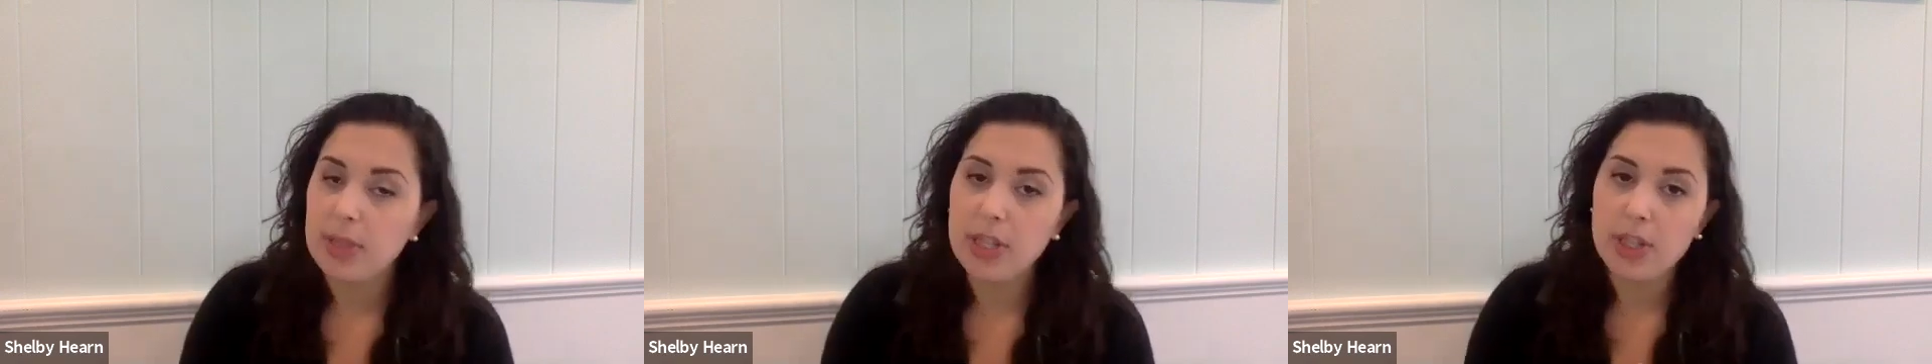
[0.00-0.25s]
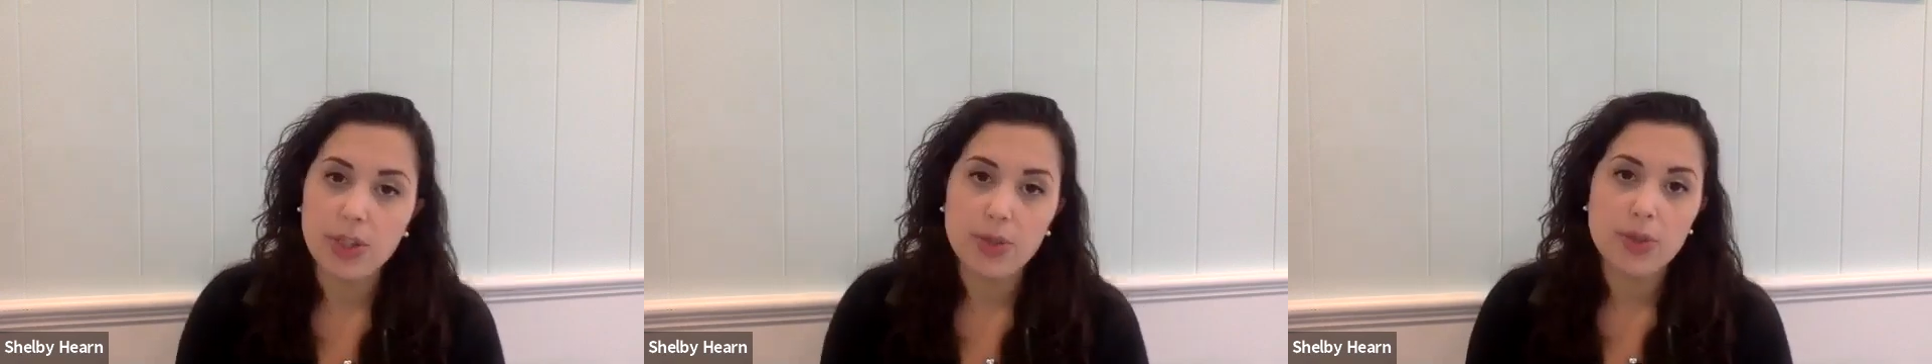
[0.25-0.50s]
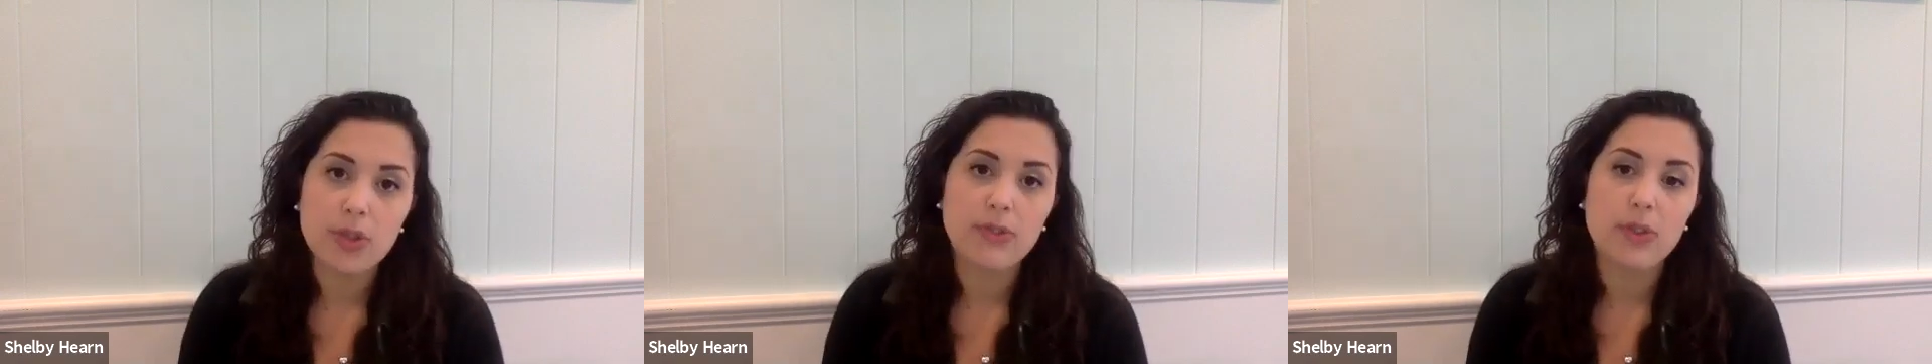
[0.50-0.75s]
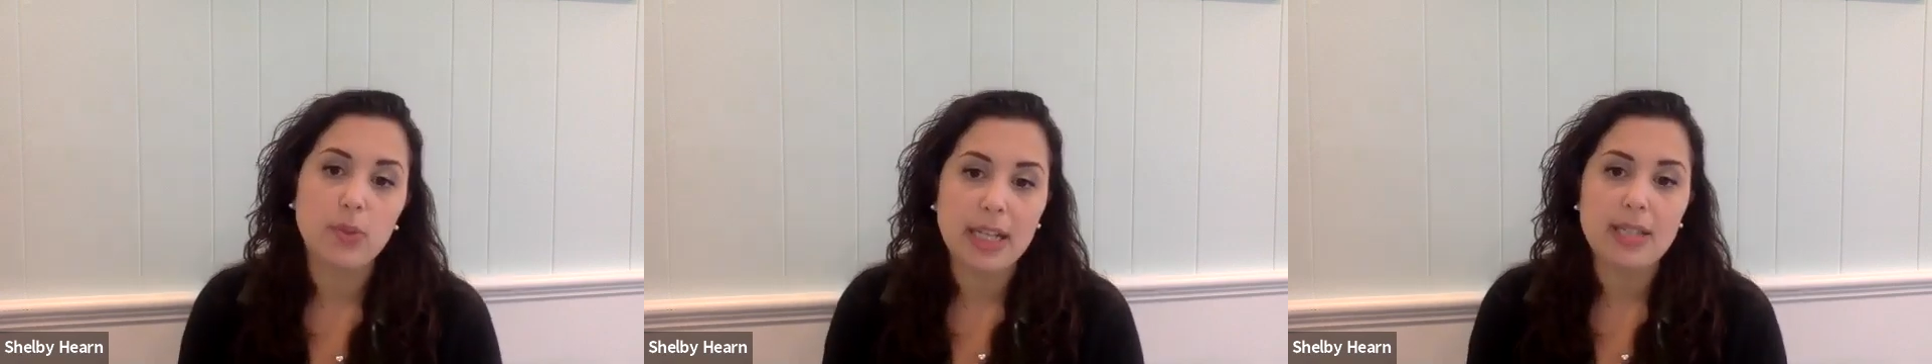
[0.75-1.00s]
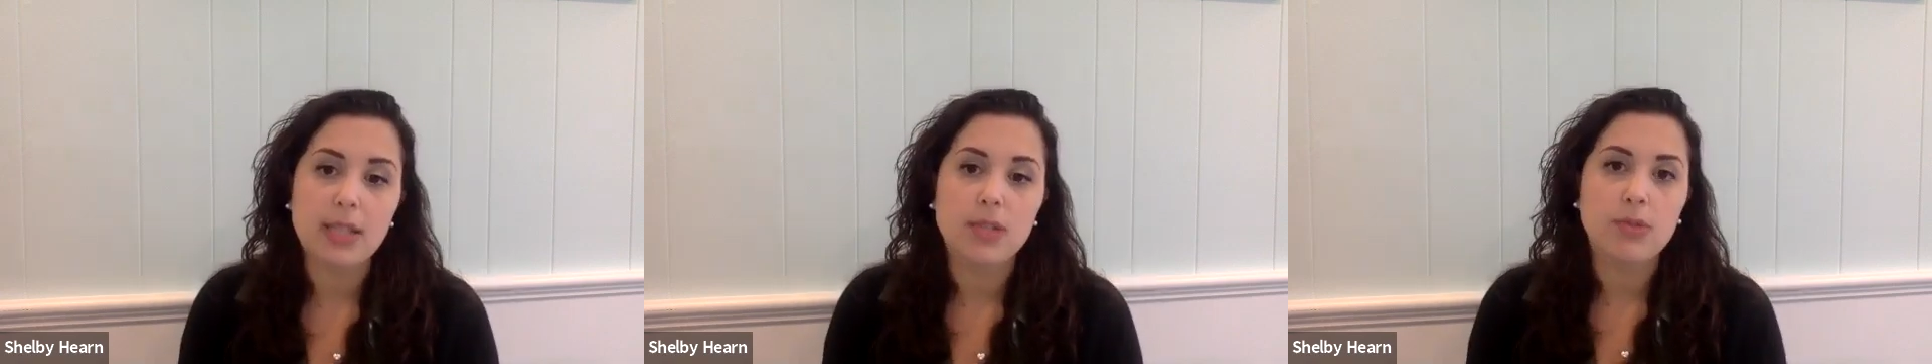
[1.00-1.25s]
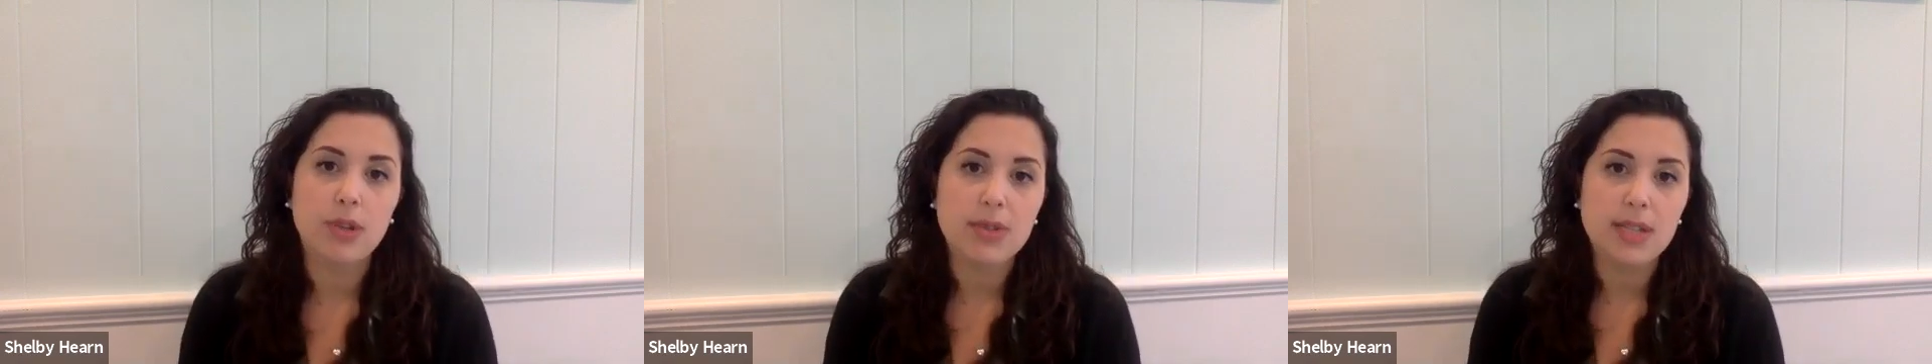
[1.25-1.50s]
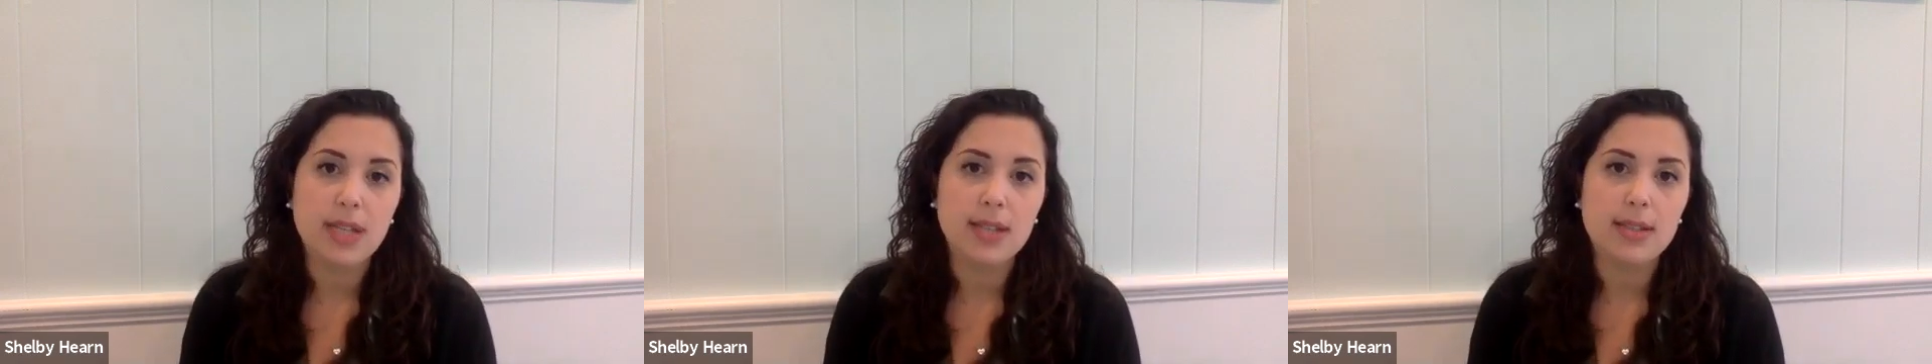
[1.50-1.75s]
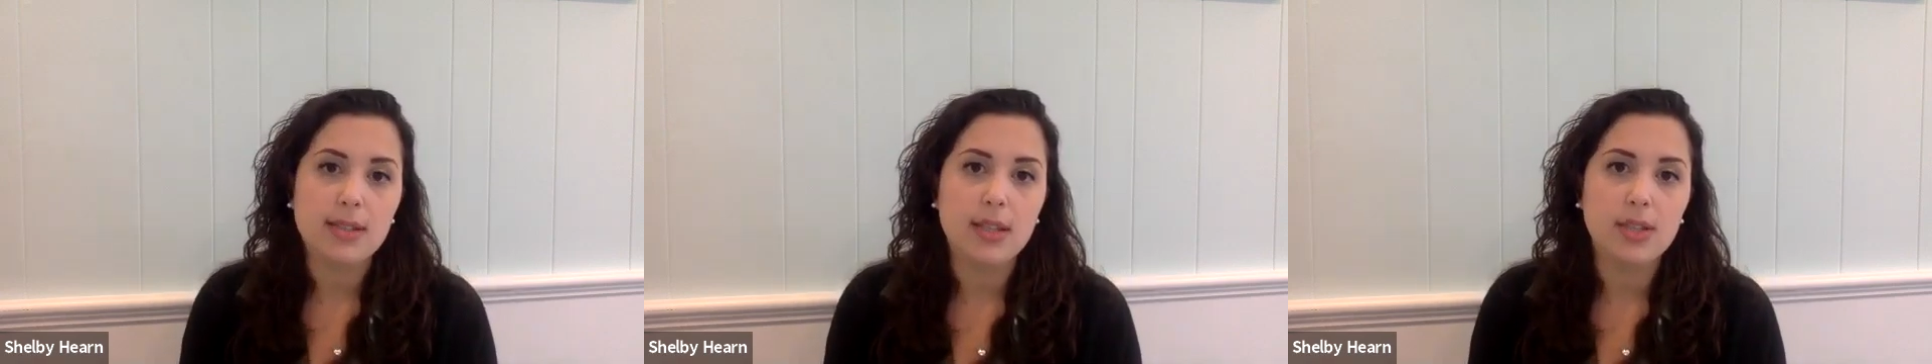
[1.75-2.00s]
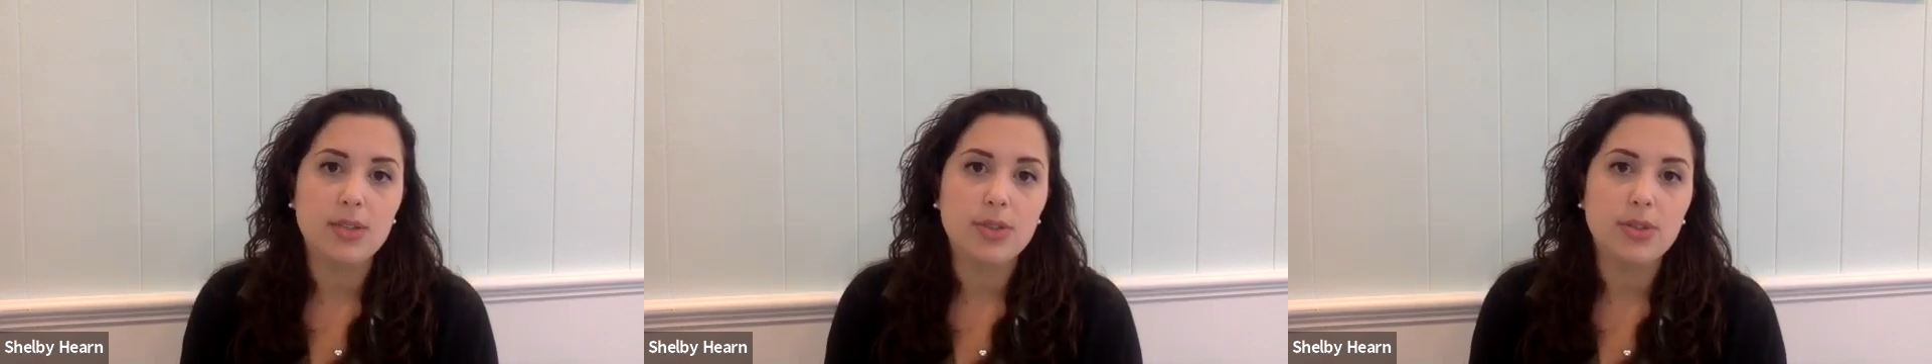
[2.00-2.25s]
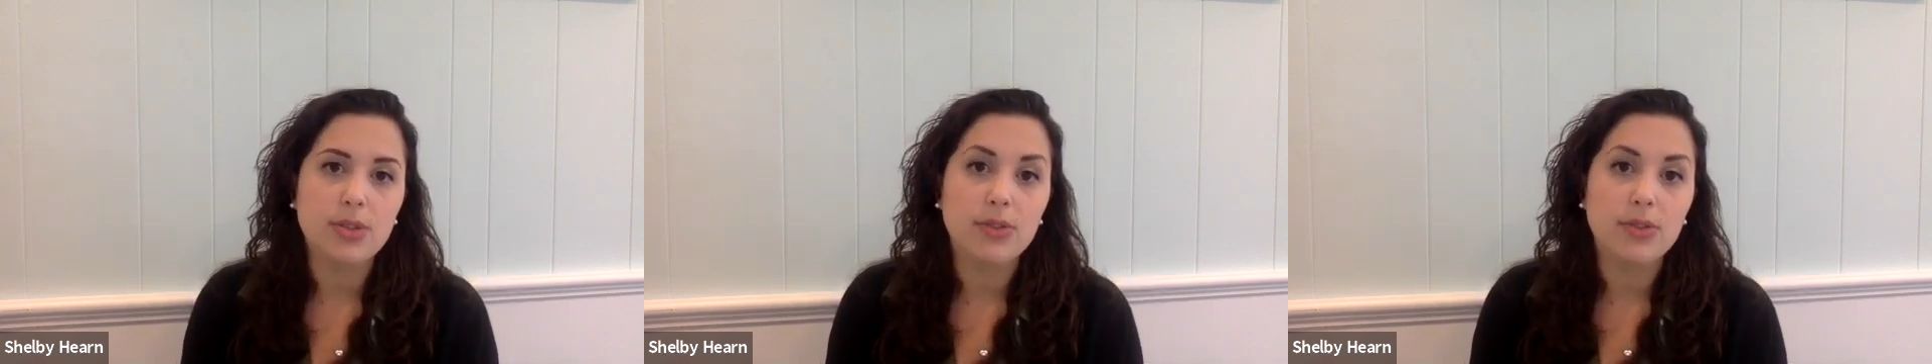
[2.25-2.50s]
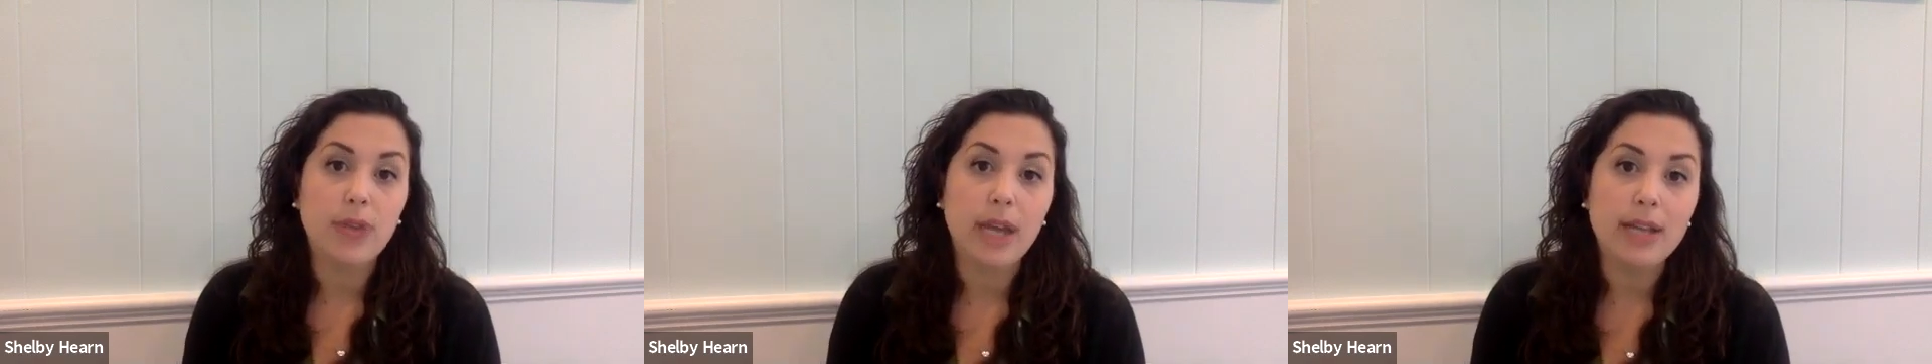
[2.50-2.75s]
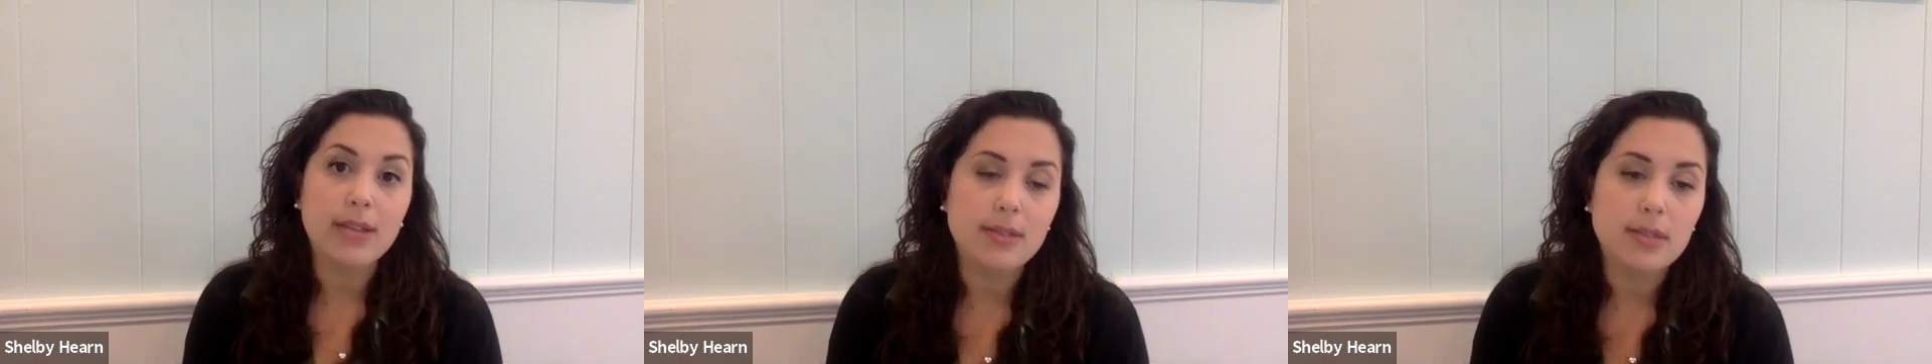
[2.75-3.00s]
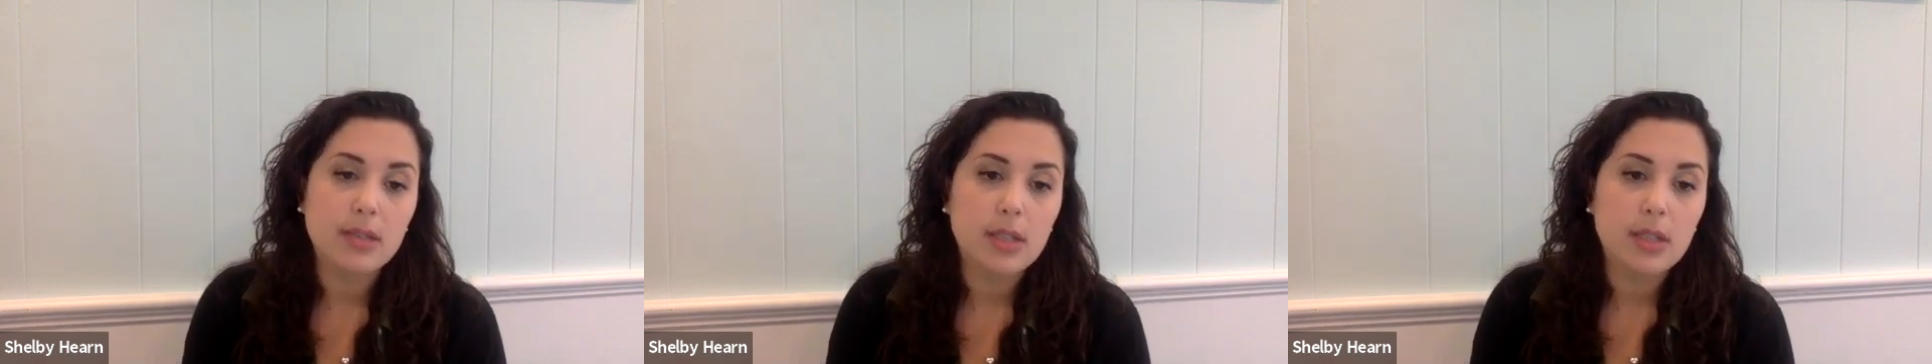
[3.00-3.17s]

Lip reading: being used for whites and rosés than you do for reds.